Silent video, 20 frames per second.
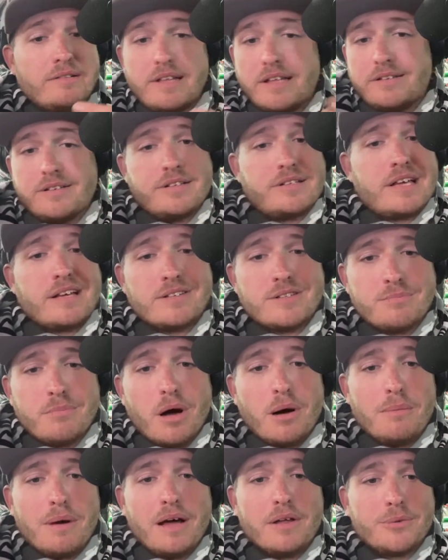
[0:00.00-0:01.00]
That's just how
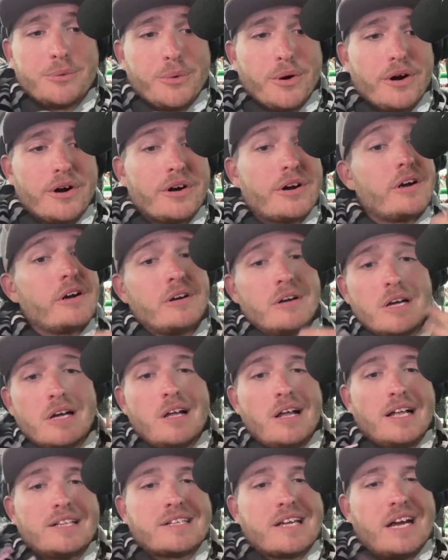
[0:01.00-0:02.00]
smallmouth work.
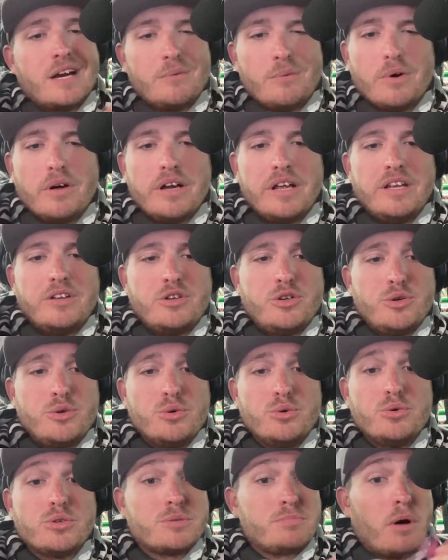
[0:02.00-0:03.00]
That's kind of one
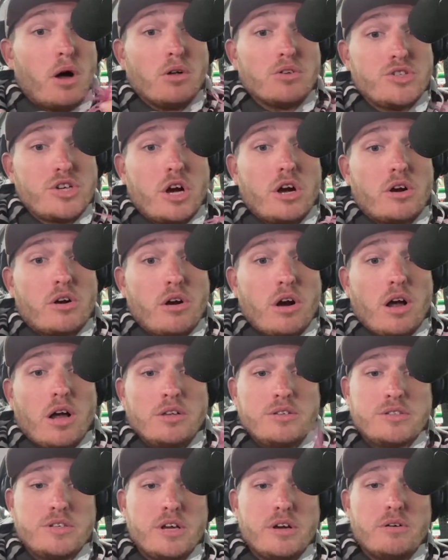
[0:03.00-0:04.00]
into small jaw
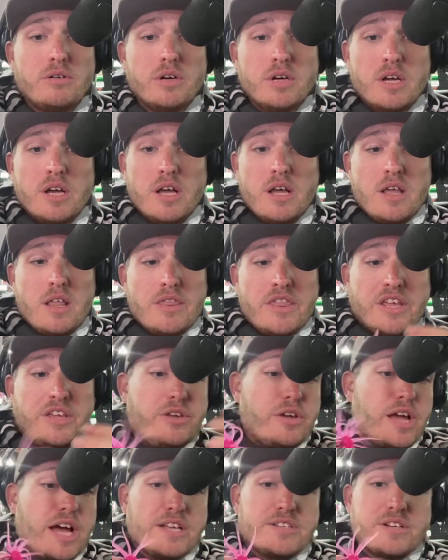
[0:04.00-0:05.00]
crawl. So
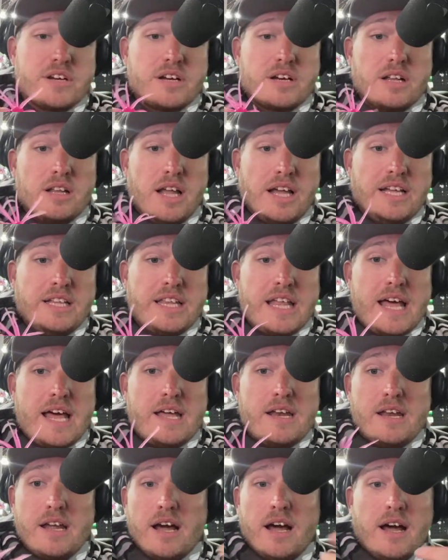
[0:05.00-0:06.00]
think you guys are going to like
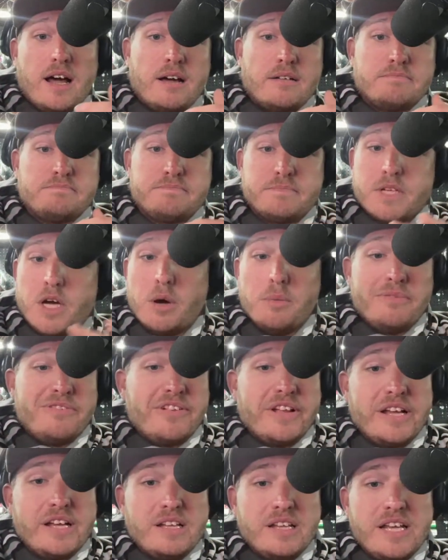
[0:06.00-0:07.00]
that.
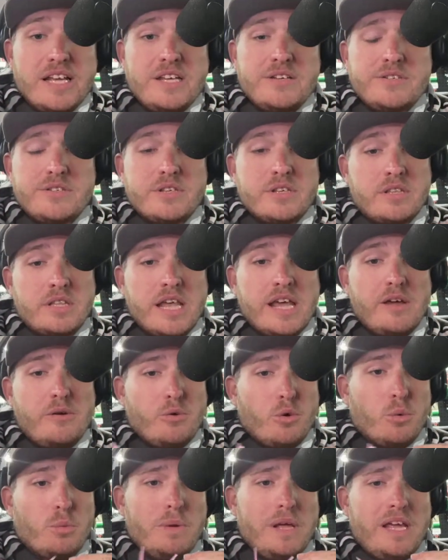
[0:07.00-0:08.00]
Hopefully, at least they
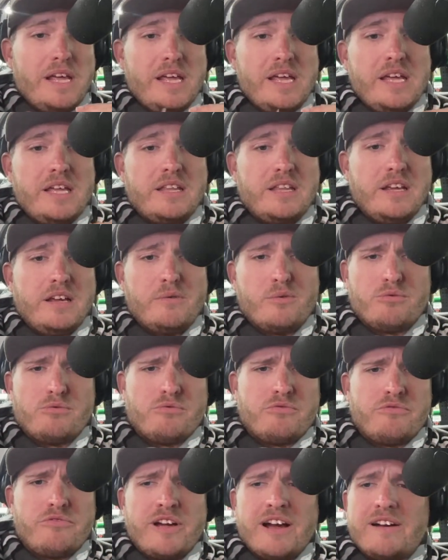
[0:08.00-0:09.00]
will be. The
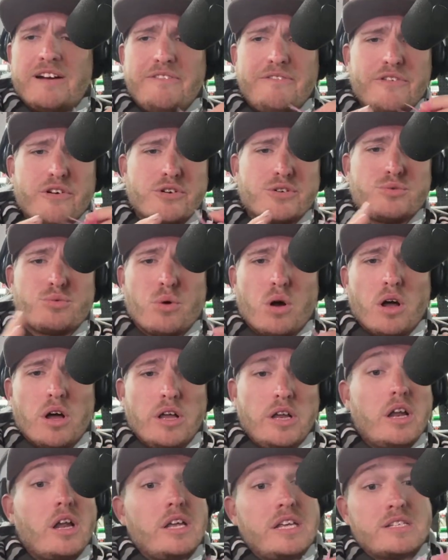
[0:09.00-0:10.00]
very first
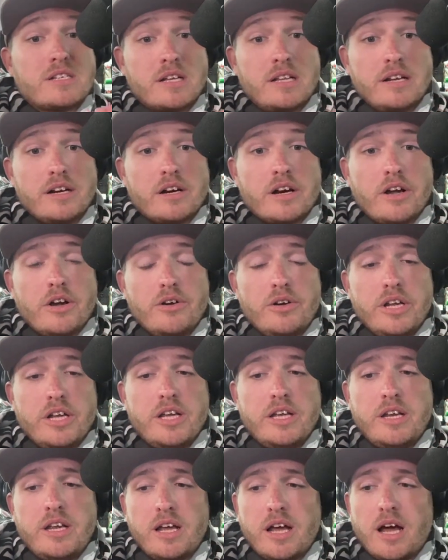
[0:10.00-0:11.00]
run is clear
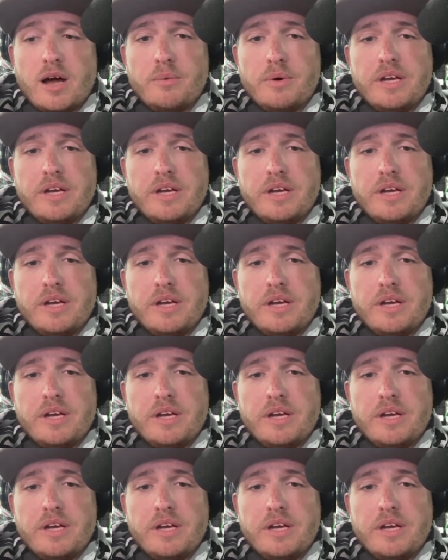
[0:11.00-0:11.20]
coated.